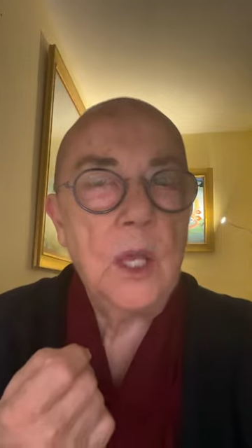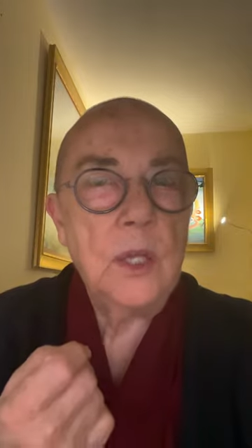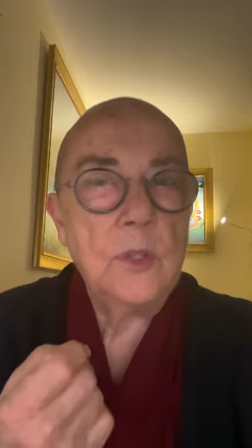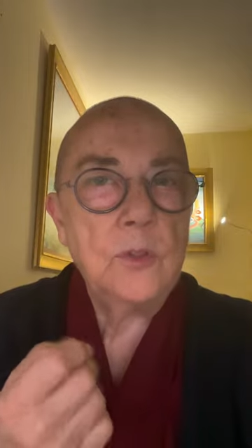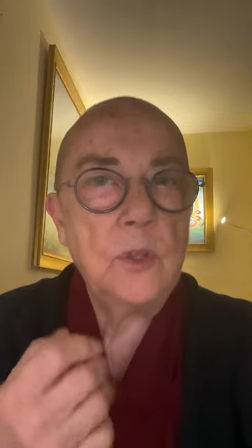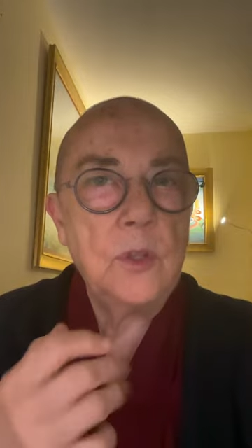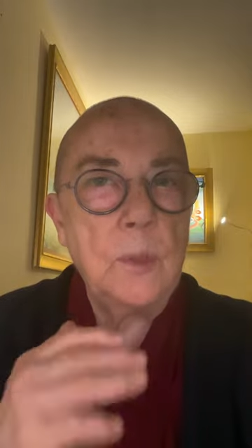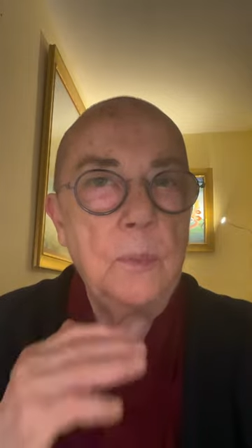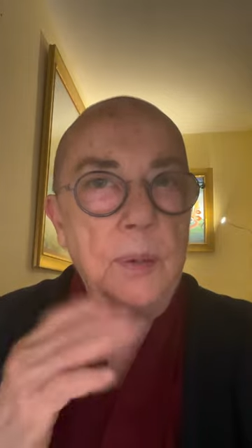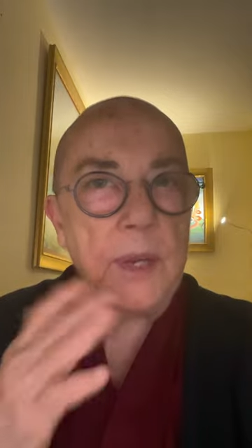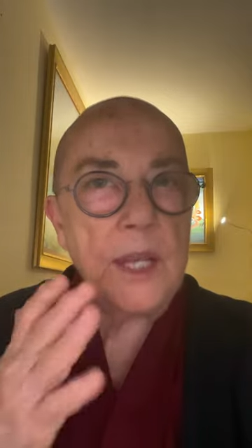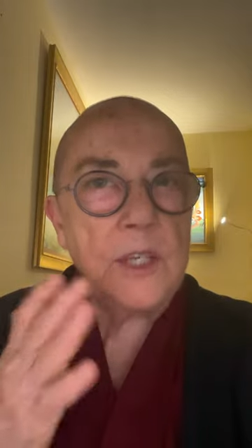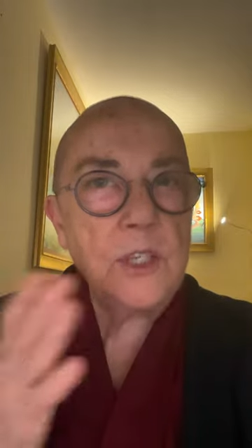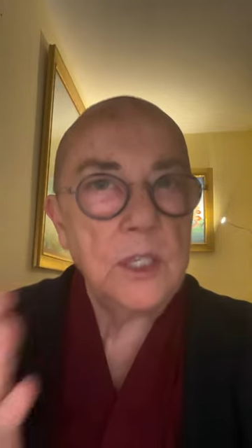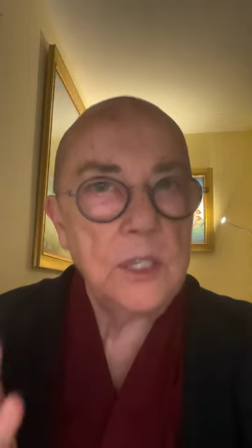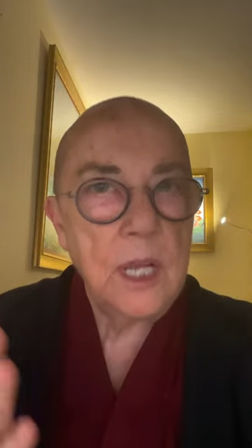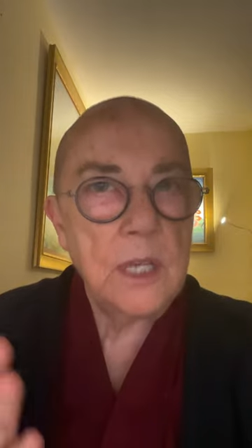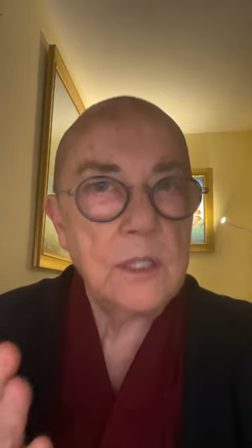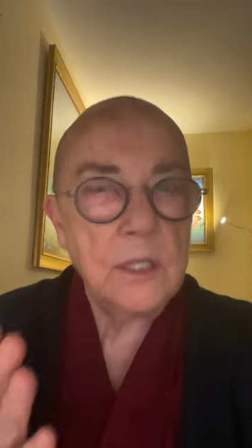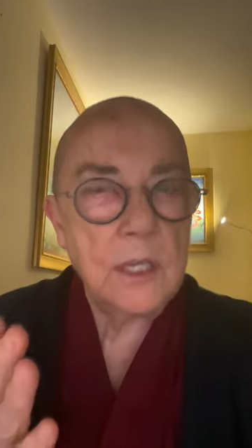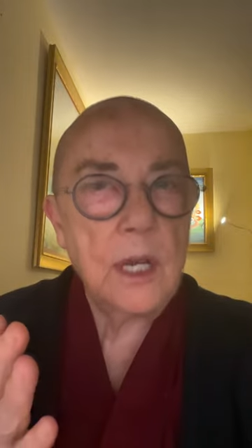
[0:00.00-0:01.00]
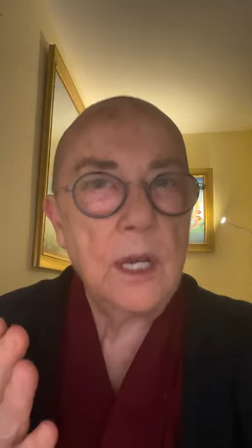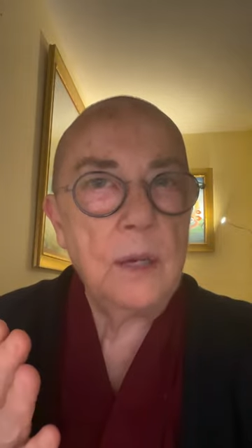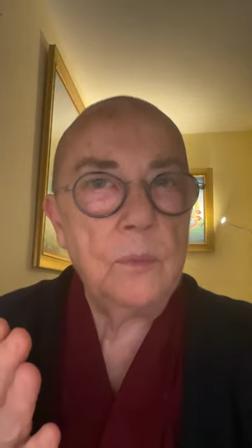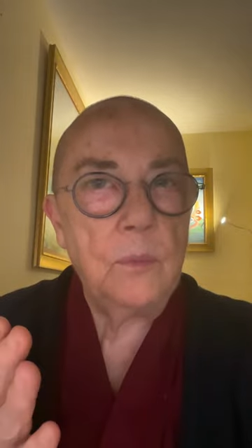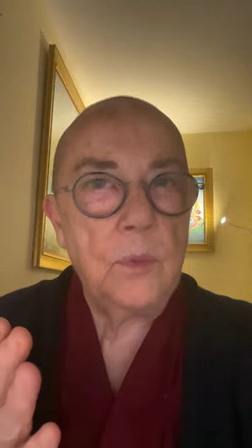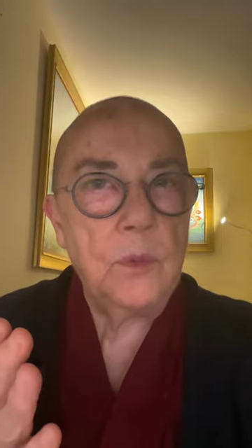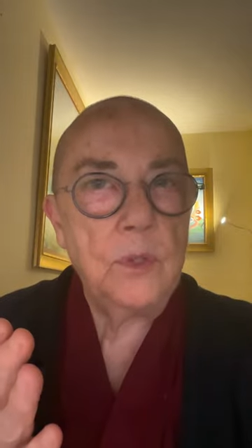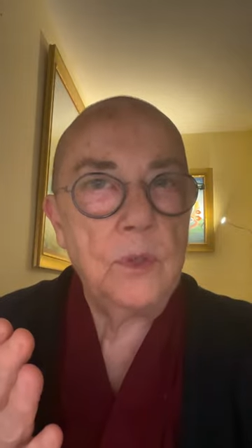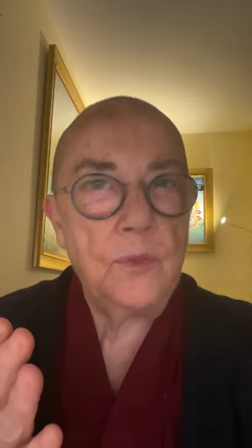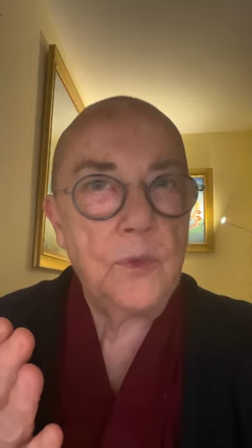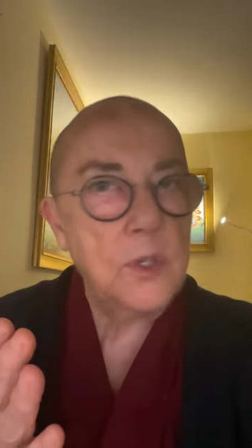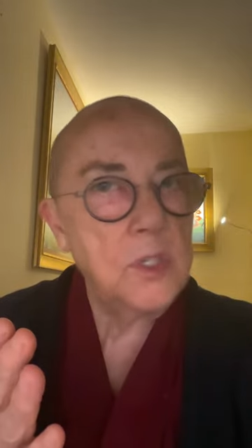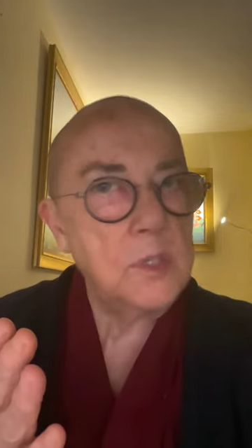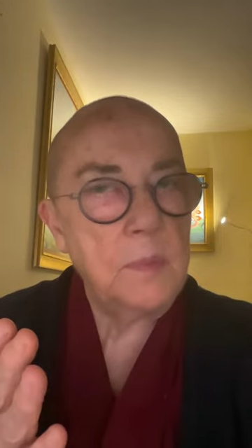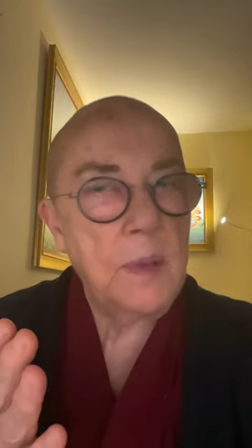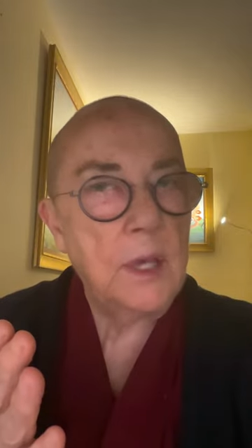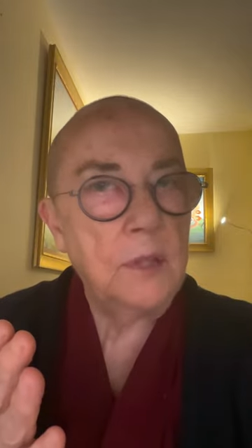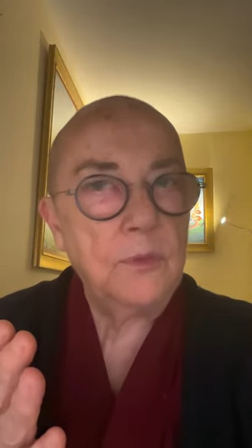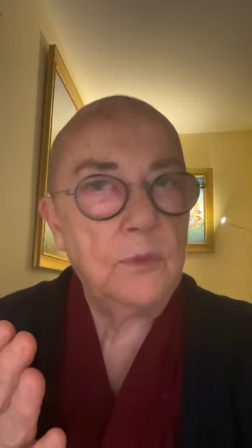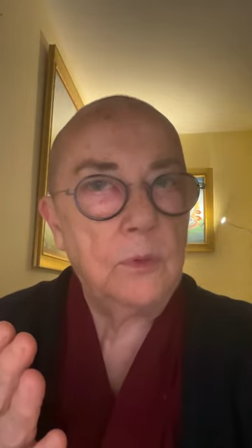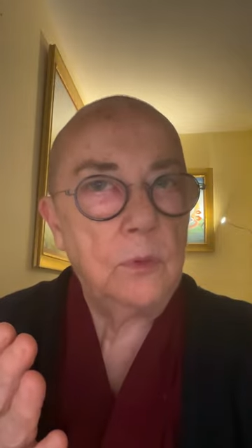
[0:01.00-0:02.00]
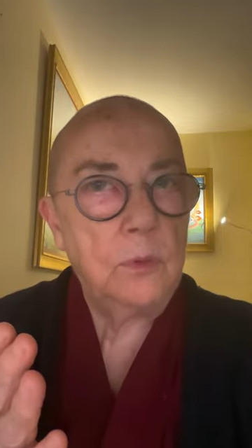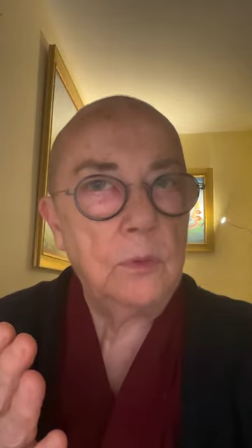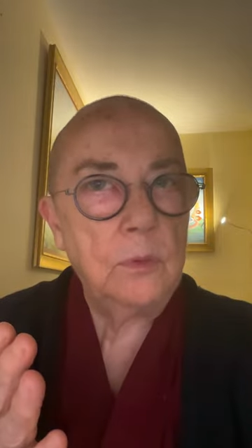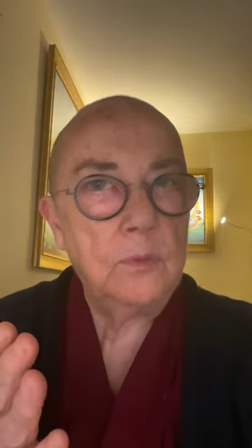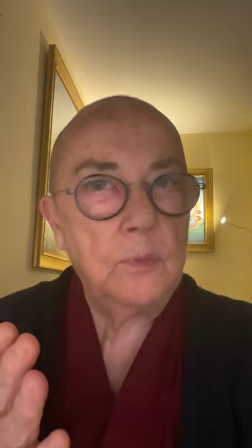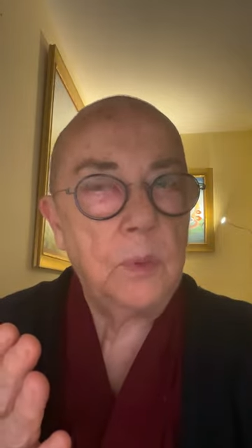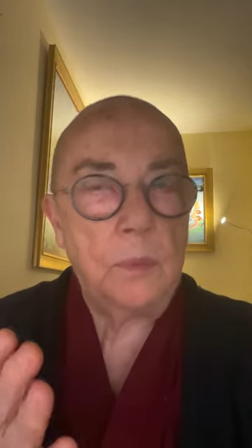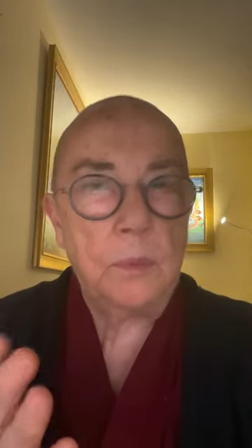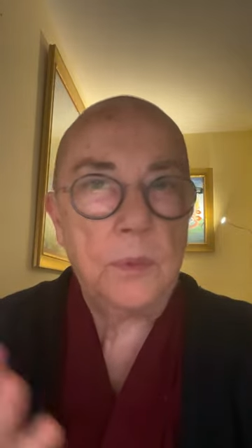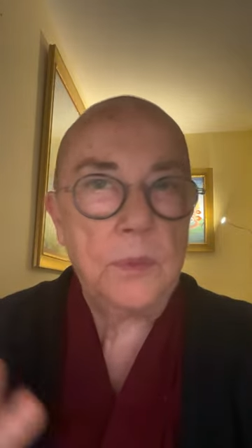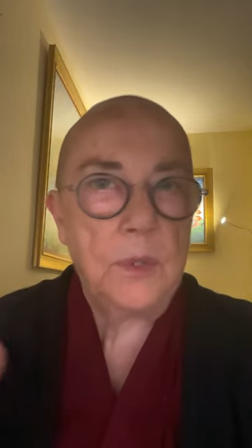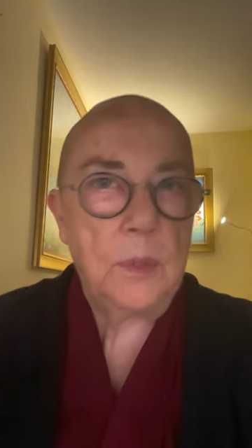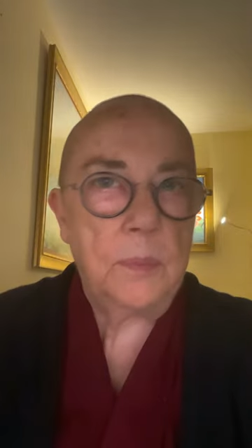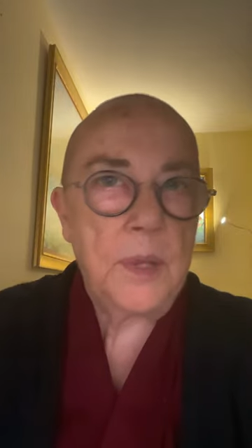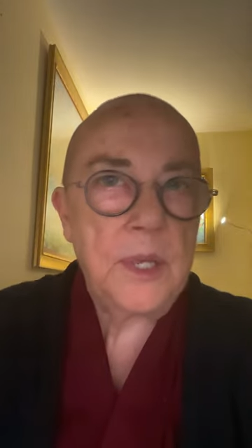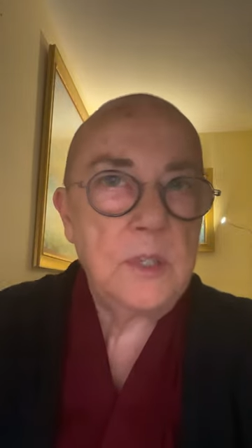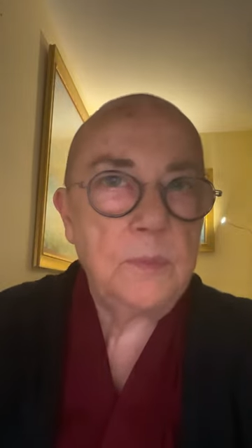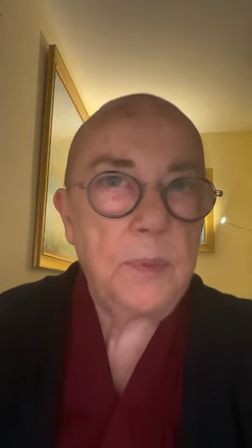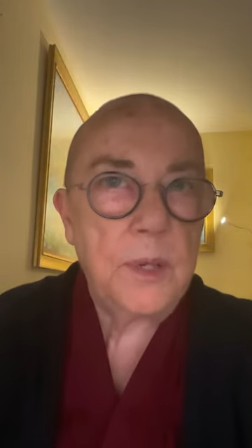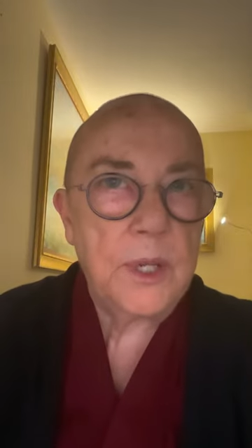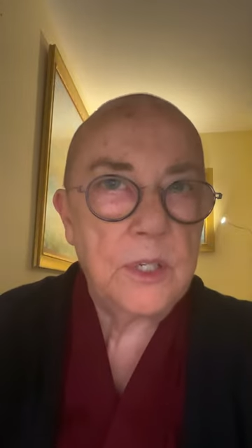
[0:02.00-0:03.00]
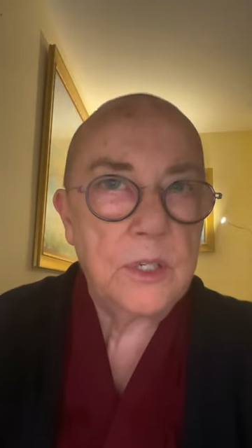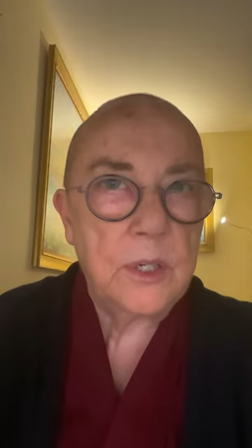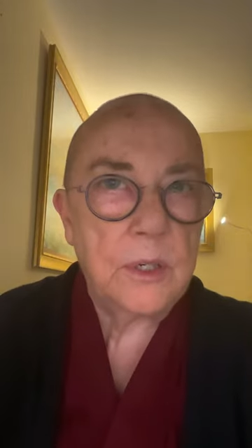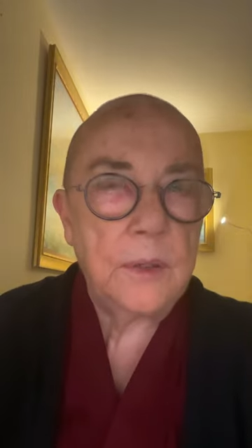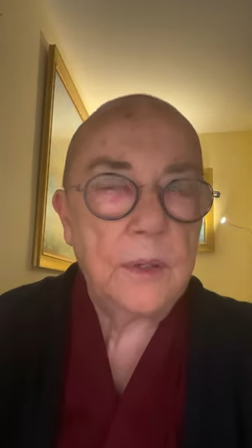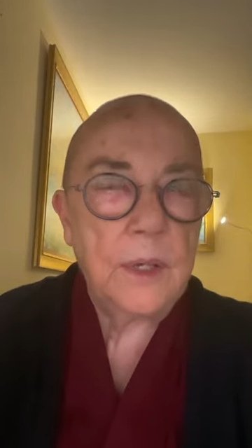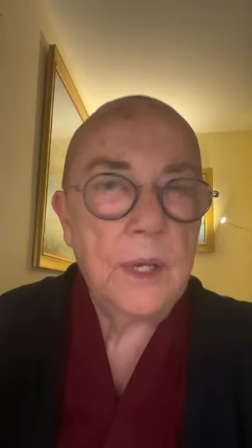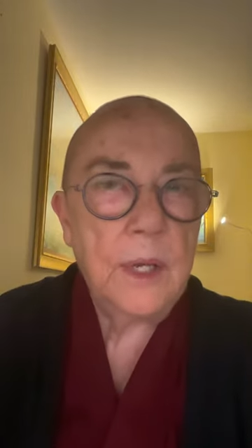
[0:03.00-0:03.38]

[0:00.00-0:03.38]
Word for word: So the pleasure does come, and the first mouthful is probably the best pleasure,